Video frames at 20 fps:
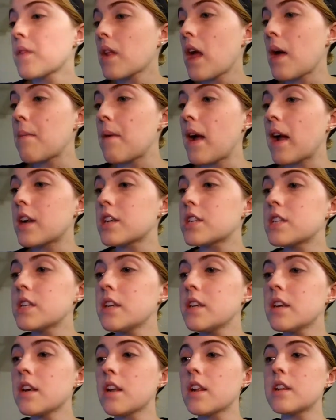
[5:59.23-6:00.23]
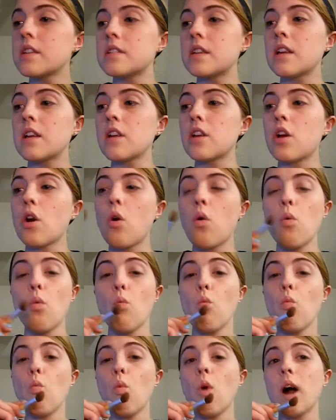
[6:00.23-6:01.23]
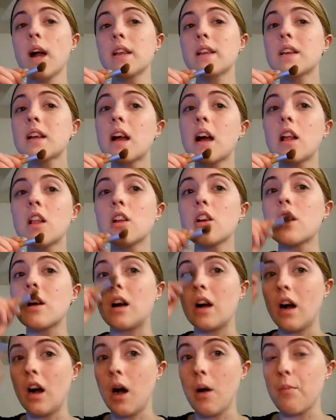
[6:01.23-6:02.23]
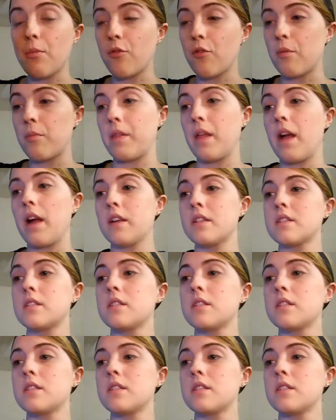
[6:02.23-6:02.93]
I'm actually going to go one color up from that.